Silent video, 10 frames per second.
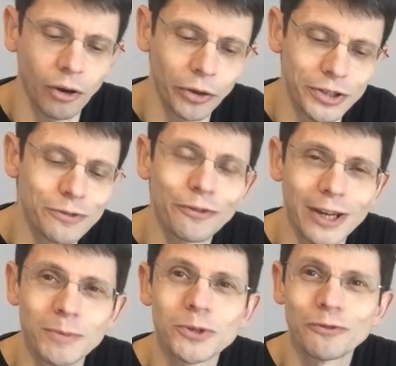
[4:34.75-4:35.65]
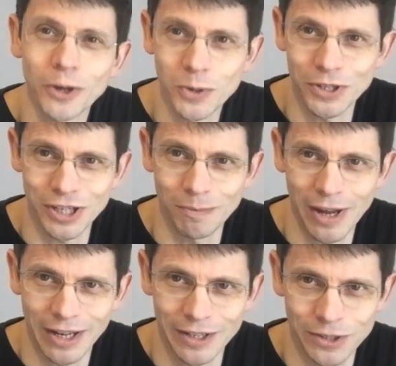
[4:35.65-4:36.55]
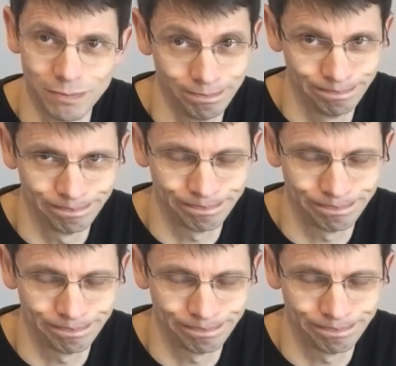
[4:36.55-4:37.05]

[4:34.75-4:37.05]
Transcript: on its famous focusing mechanism.